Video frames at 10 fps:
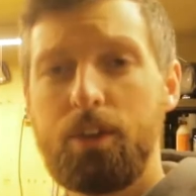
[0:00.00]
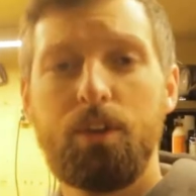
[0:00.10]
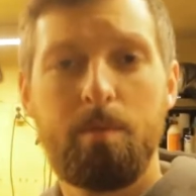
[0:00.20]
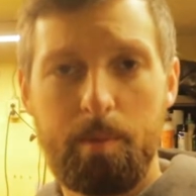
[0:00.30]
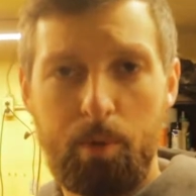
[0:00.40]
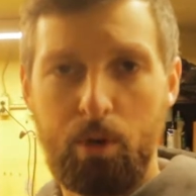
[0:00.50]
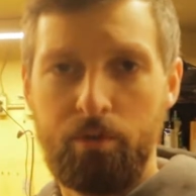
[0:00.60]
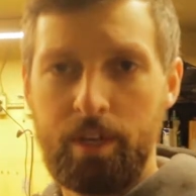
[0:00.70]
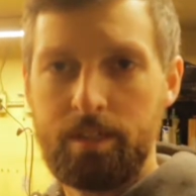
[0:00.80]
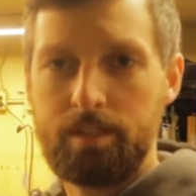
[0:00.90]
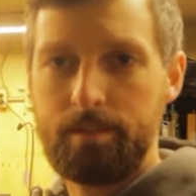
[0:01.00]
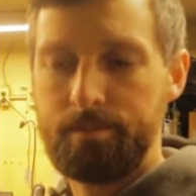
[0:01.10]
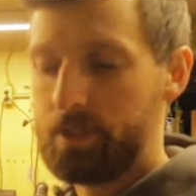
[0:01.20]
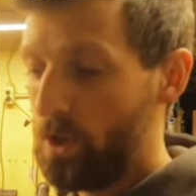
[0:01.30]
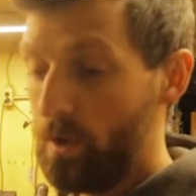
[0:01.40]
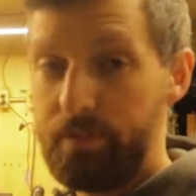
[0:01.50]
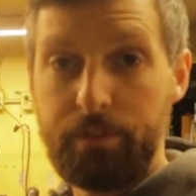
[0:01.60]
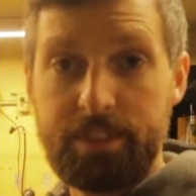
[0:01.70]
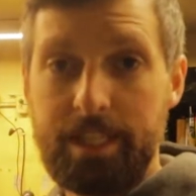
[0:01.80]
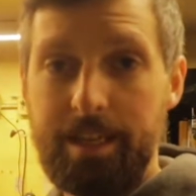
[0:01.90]
couldn't have been perfect. So if
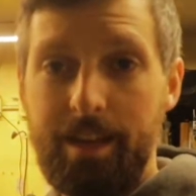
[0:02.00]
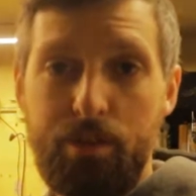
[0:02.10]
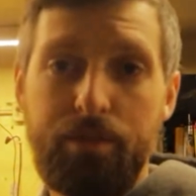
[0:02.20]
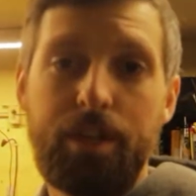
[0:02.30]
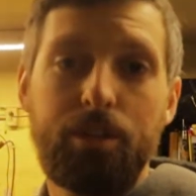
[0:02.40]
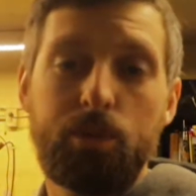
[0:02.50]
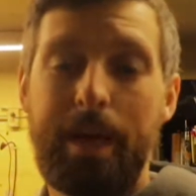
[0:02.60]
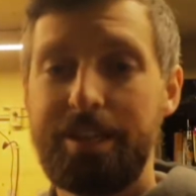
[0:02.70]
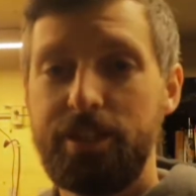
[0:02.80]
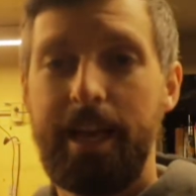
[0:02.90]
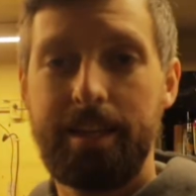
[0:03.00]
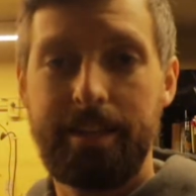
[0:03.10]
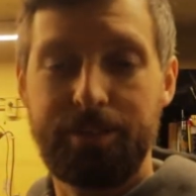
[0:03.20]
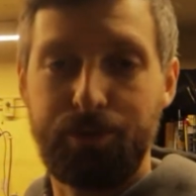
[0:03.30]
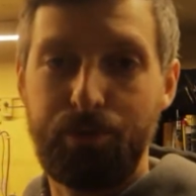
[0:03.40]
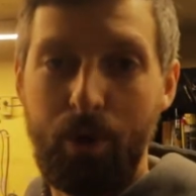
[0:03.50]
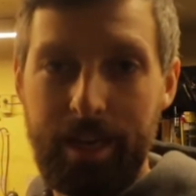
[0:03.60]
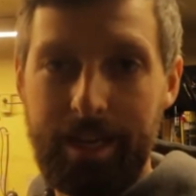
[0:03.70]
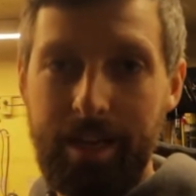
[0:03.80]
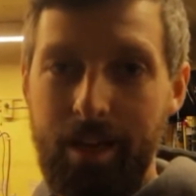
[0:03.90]
you've seen in other videos, we actually had the engine
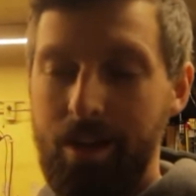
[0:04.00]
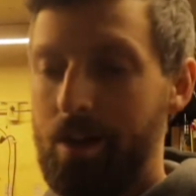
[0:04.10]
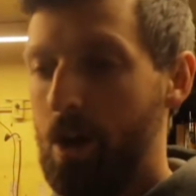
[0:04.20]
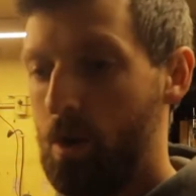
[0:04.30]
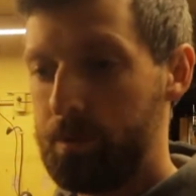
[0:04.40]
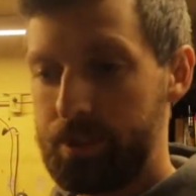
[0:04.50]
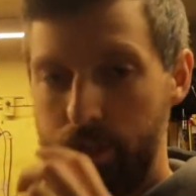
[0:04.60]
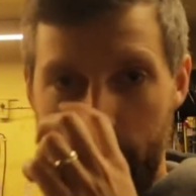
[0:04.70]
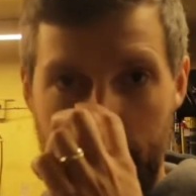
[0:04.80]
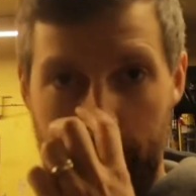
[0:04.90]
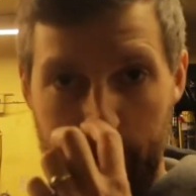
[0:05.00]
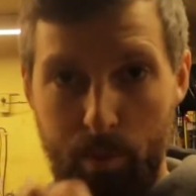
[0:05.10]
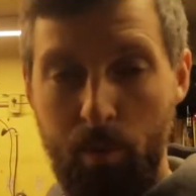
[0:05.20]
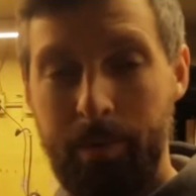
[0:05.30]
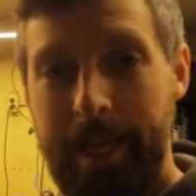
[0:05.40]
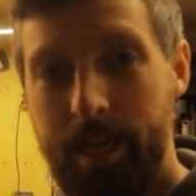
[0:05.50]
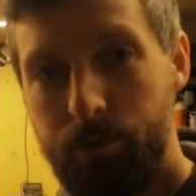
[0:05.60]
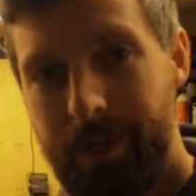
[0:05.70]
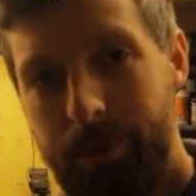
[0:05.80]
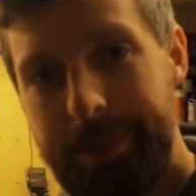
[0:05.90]
running. All was good, but when we had it
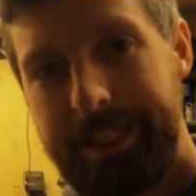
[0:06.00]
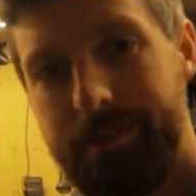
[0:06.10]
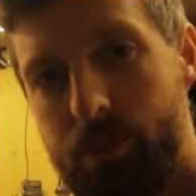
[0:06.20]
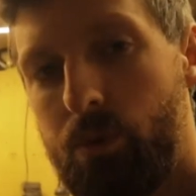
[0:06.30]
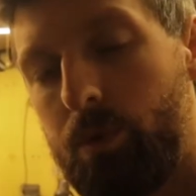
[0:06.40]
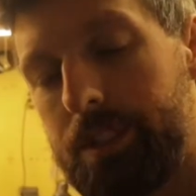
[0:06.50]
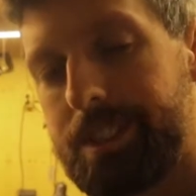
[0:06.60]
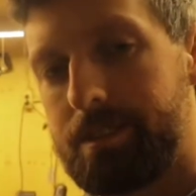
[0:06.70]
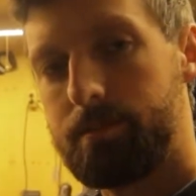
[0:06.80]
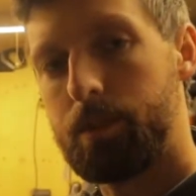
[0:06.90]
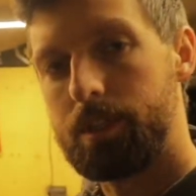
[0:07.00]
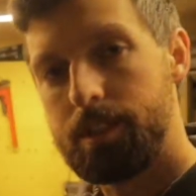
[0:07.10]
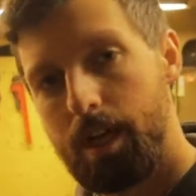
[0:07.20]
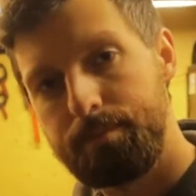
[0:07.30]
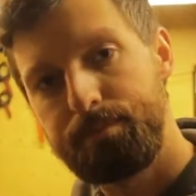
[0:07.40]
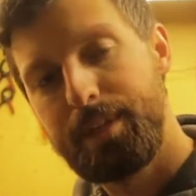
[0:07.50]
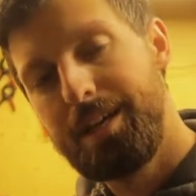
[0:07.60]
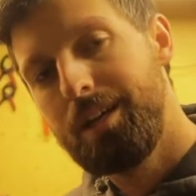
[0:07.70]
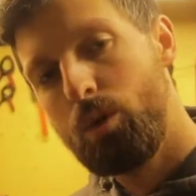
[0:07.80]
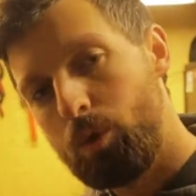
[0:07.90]
running, we didn't have the coolant system hooked up.
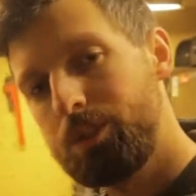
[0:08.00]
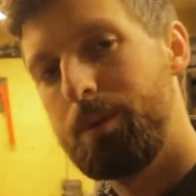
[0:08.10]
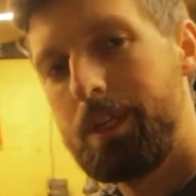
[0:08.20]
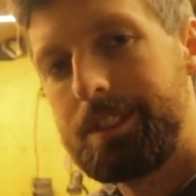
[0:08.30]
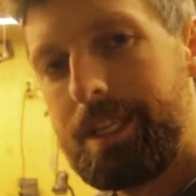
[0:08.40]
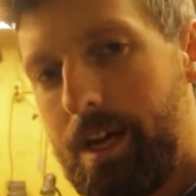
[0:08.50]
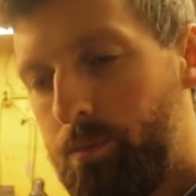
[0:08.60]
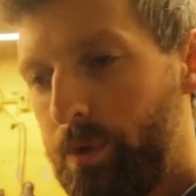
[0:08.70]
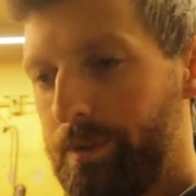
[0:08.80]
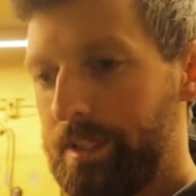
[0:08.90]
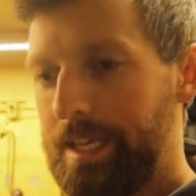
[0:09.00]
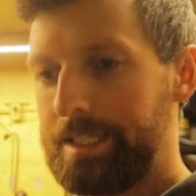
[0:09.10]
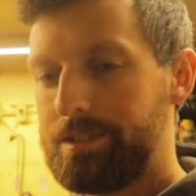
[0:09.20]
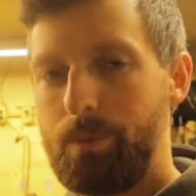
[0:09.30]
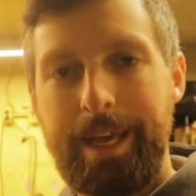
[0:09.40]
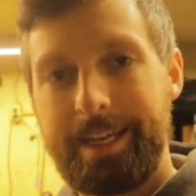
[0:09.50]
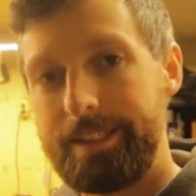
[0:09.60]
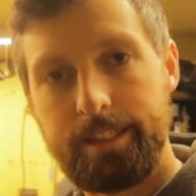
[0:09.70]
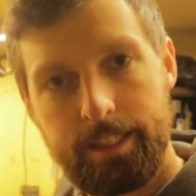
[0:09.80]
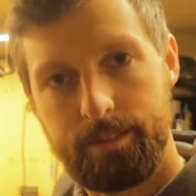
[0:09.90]
Once we hooked it up, we realized we had a
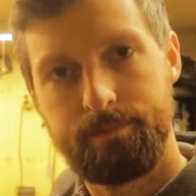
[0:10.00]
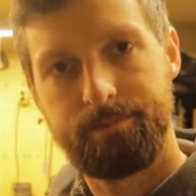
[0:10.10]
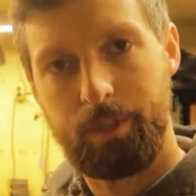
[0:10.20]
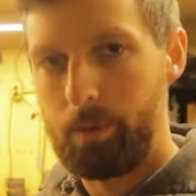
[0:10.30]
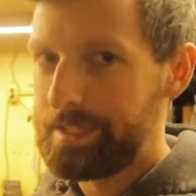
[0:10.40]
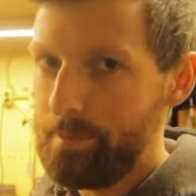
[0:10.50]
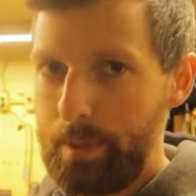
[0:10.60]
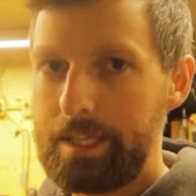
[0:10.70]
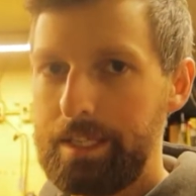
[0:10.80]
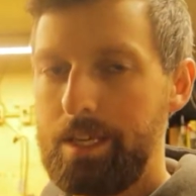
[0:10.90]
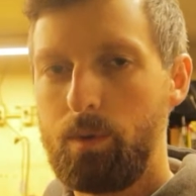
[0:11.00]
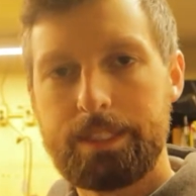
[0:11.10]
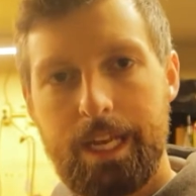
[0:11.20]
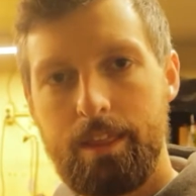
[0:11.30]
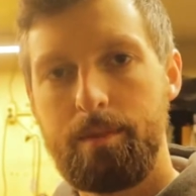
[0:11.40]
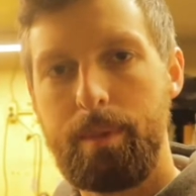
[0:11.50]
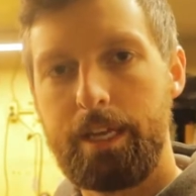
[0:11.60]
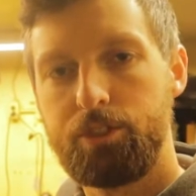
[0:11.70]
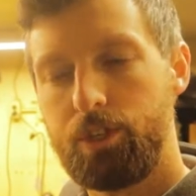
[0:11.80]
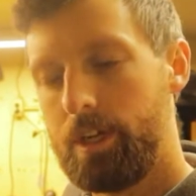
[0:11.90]
leak. It wasn't a big leak, it wasn't anything
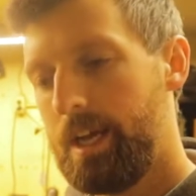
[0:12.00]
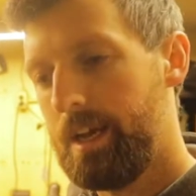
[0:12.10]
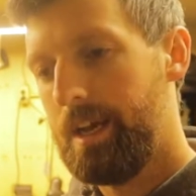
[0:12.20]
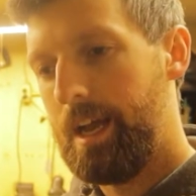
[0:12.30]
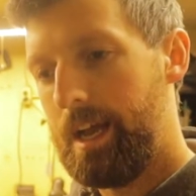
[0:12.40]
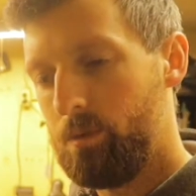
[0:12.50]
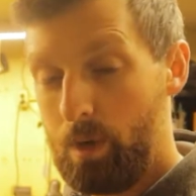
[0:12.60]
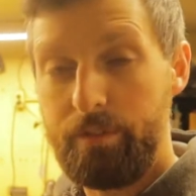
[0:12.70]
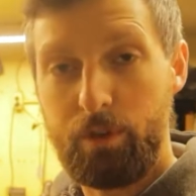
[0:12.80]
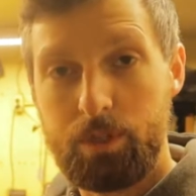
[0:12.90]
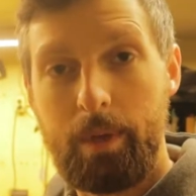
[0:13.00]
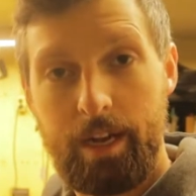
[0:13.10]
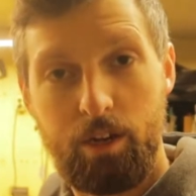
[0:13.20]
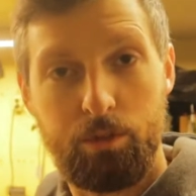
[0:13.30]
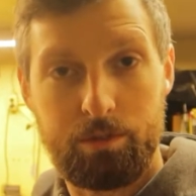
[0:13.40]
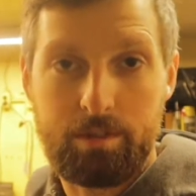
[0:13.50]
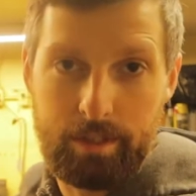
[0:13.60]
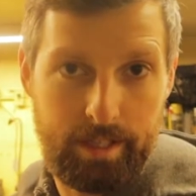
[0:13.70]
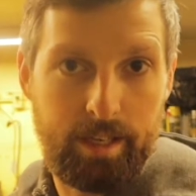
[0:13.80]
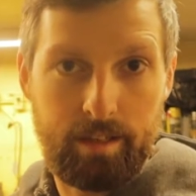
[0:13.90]
major. Well, at first we had a hose
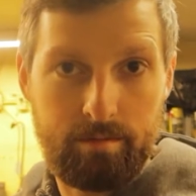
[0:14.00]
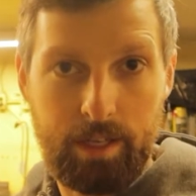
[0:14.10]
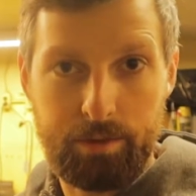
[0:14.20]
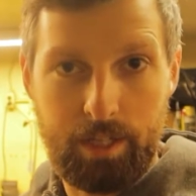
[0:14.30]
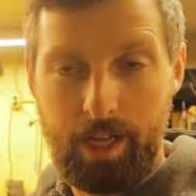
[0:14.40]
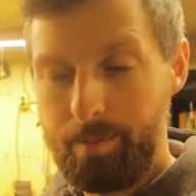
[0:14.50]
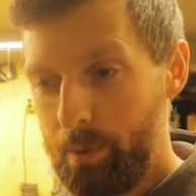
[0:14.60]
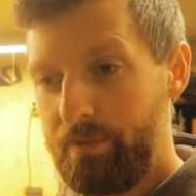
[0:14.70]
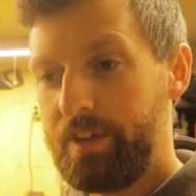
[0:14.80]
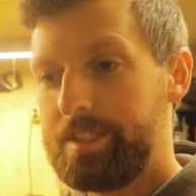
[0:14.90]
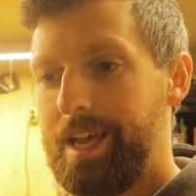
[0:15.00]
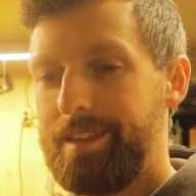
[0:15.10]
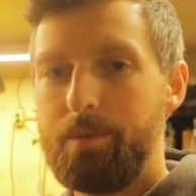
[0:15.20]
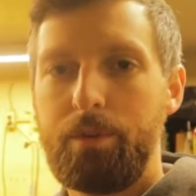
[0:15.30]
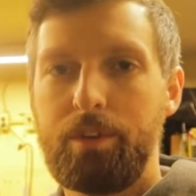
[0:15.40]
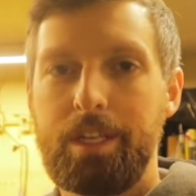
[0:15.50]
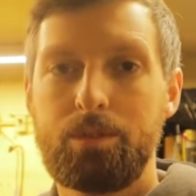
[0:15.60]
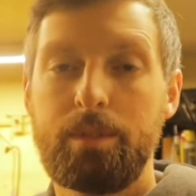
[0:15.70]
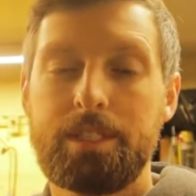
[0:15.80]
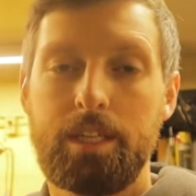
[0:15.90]
leaking, that was a lot. But we fixed that, and then we
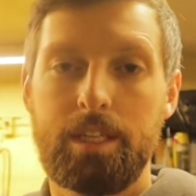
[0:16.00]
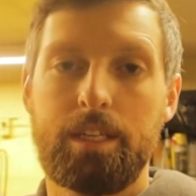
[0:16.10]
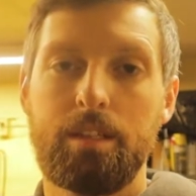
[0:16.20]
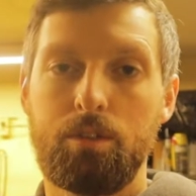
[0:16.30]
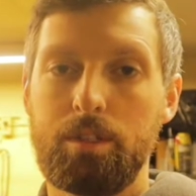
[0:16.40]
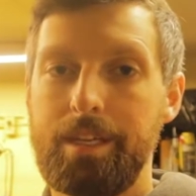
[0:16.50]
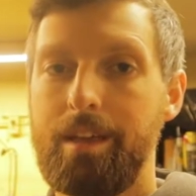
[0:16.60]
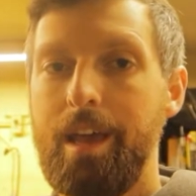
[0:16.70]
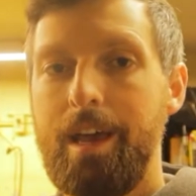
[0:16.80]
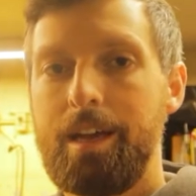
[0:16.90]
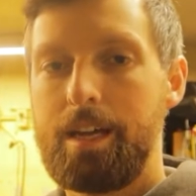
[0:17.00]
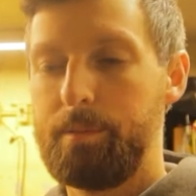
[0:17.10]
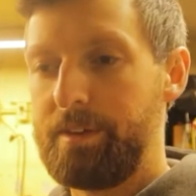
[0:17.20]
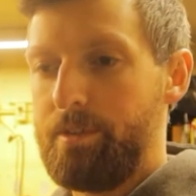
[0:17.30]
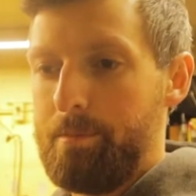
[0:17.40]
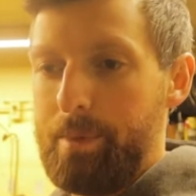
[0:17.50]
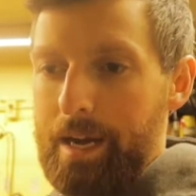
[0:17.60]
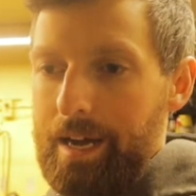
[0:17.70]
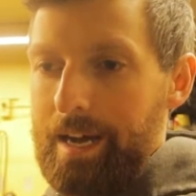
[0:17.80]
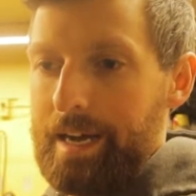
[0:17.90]
realized we still had a little leak coming from
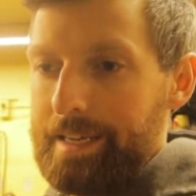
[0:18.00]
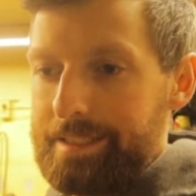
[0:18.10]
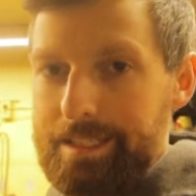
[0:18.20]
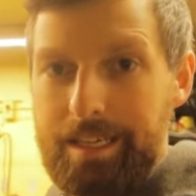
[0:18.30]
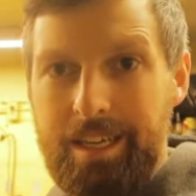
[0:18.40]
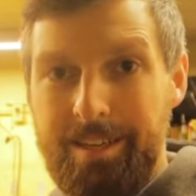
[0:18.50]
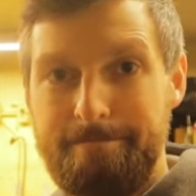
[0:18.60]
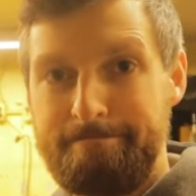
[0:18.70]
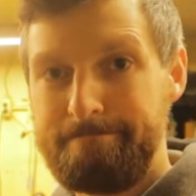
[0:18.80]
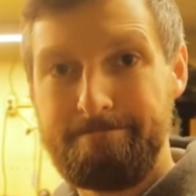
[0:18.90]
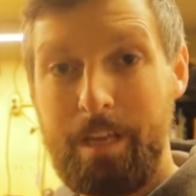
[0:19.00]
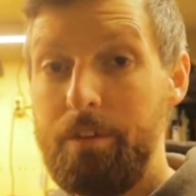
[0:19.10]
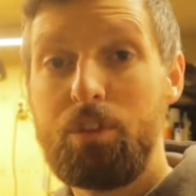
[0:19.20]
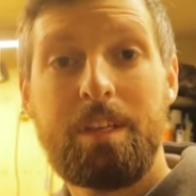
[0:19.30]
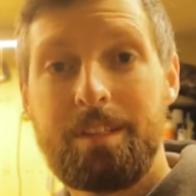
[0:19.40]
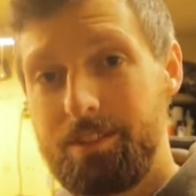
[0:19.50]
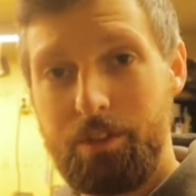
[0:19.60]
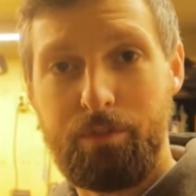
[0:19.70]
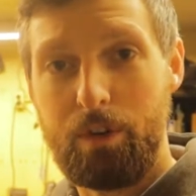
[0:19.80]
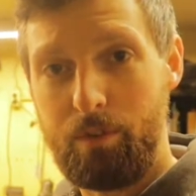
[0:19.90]
behind everything that's on
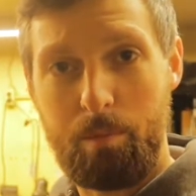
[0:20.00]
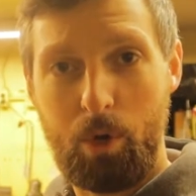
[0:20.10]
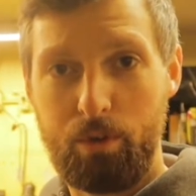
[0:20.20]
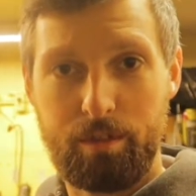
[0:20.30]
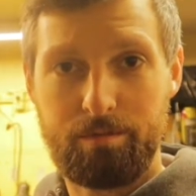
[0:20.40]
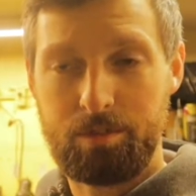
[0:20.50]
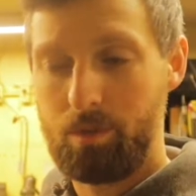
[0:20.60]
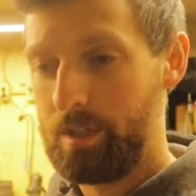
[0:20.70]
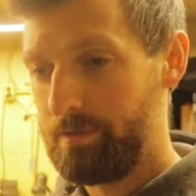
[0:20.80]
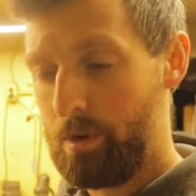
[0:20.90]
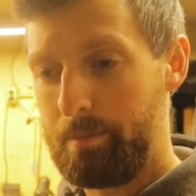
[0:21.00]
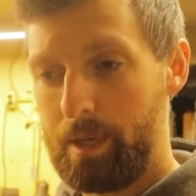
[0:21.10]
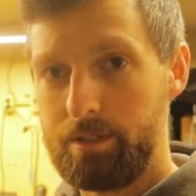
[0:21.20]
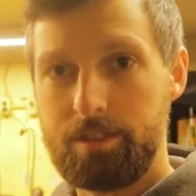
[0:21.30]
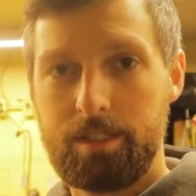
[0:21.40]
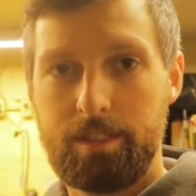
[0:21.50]
the front of our motor. So all of our belts